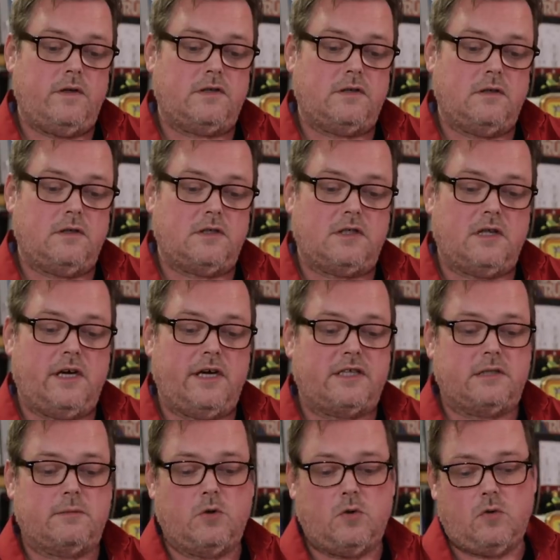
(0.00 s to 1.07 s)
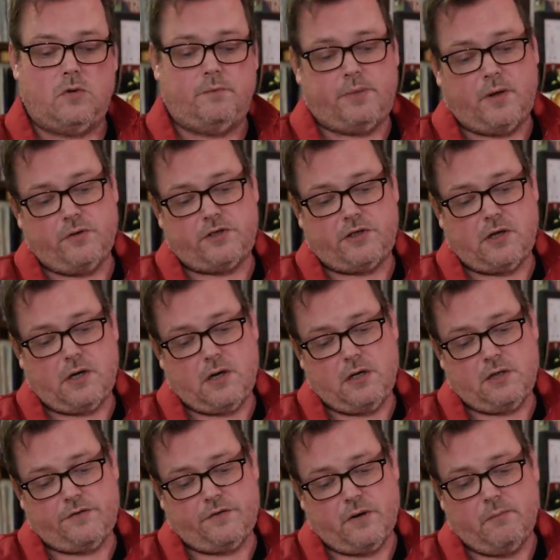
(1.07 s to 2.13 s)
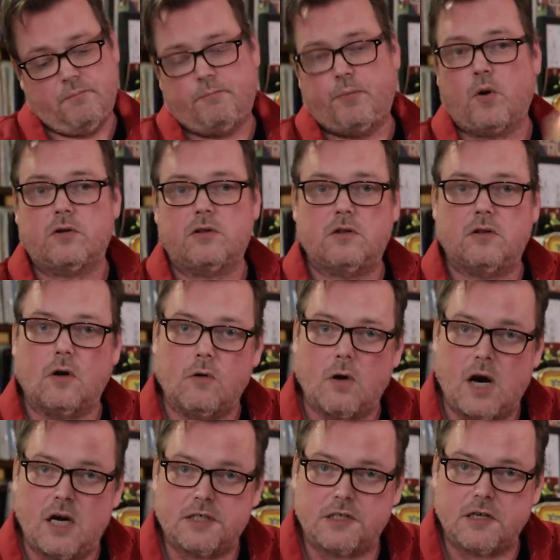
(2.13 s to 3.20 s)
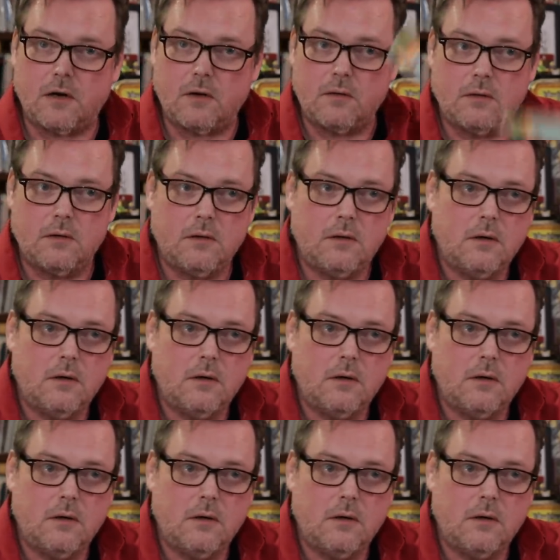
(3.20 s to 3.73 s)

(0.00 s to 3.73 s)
This looks like some old postcards from Porto Rosso.